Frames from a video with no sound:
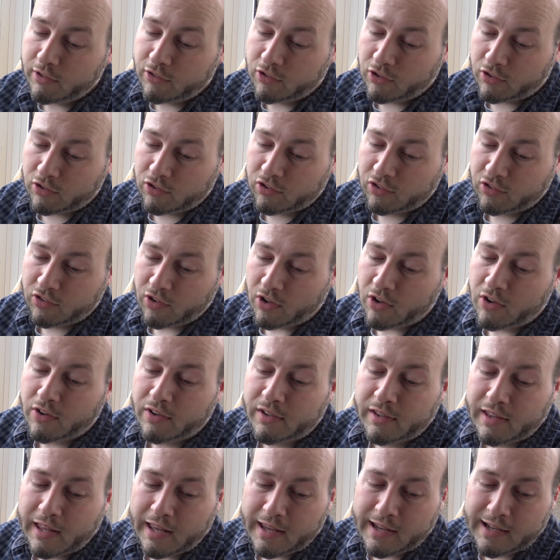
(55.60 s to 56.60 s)
just
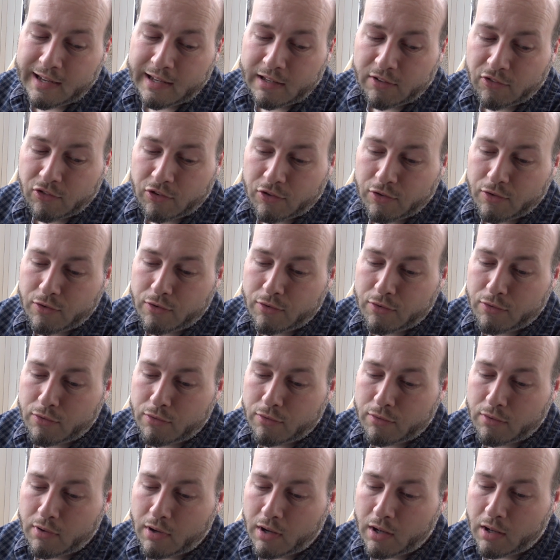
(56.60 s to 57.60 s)
started getting
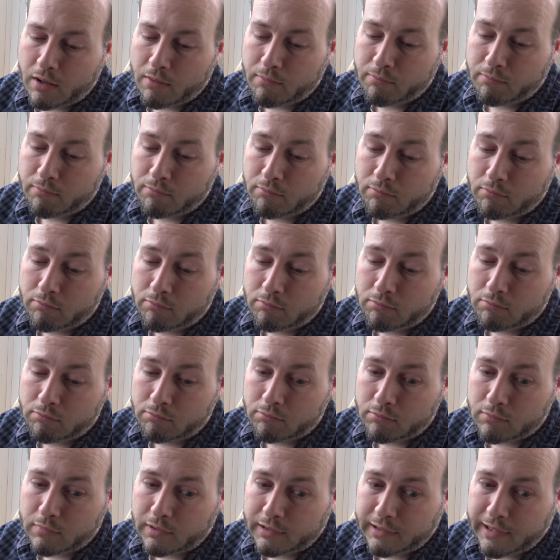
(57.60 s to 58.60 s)
into
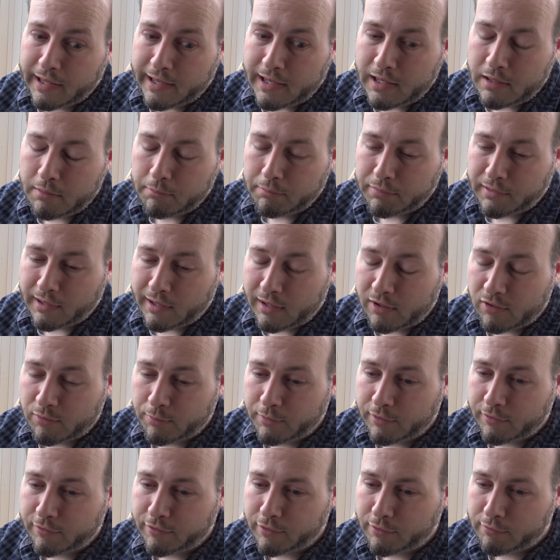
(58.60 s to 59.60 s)
lane
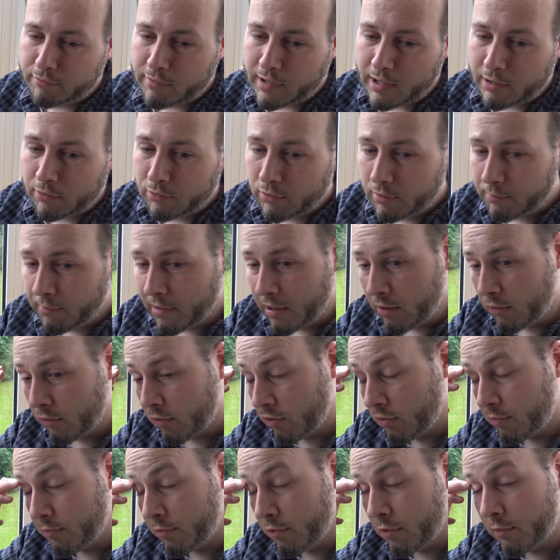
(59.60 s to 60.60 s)
placement for
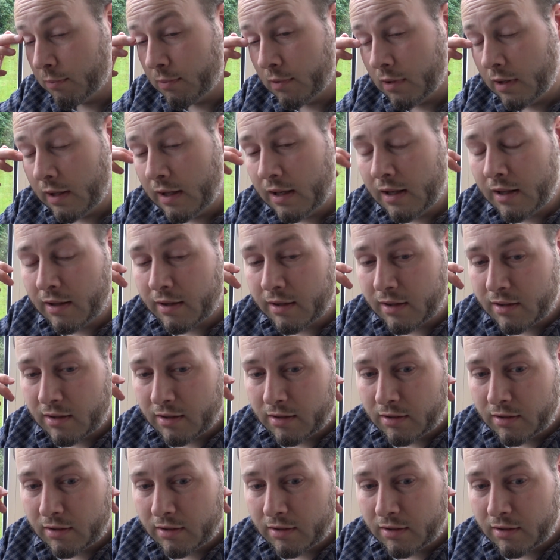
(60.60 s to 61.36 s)
roundabouts properly, like